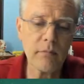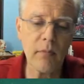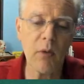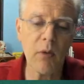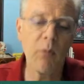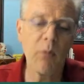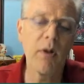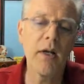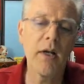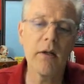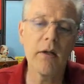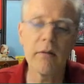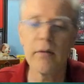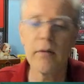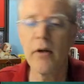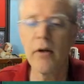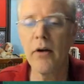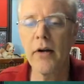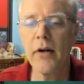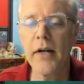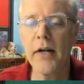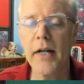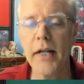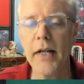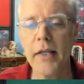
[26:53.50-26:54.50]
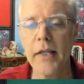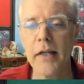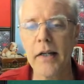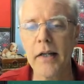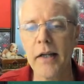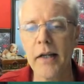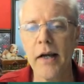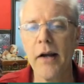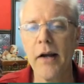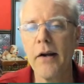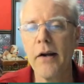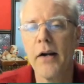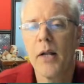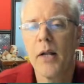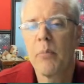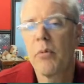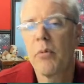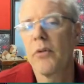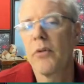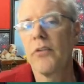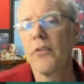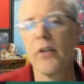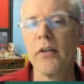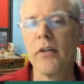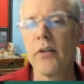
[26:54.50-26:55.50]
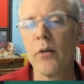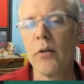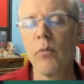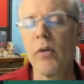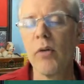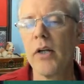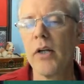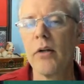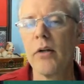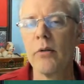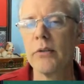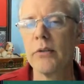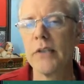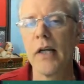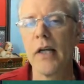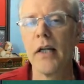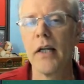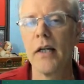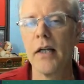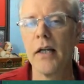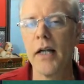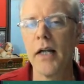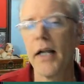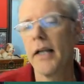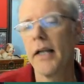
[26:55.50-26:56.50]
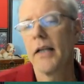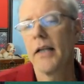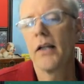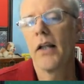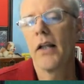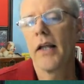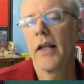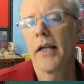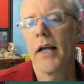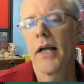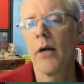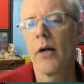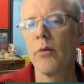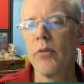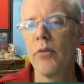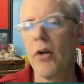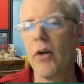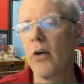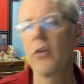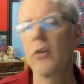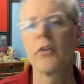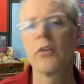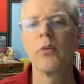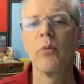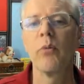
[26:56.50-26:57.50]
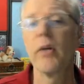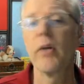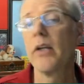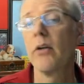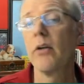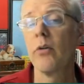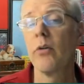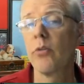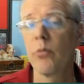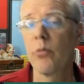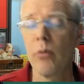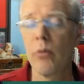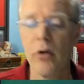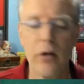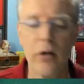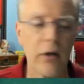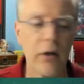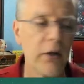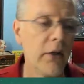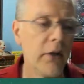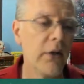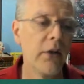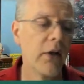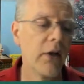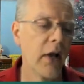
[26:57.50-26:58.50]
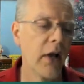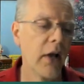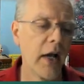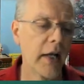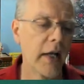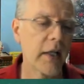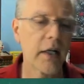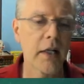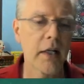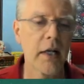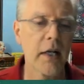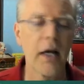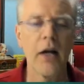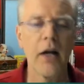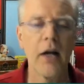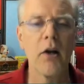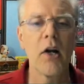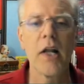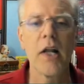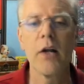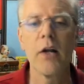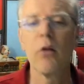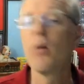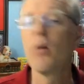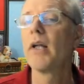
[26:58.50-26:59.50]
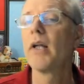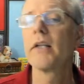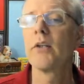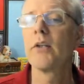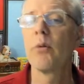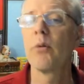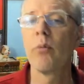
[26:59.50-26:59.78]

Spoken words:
Well, all right, I get a car and I put tinted windows on it. I didn't like how dark the windows were. I get a car and I don't like the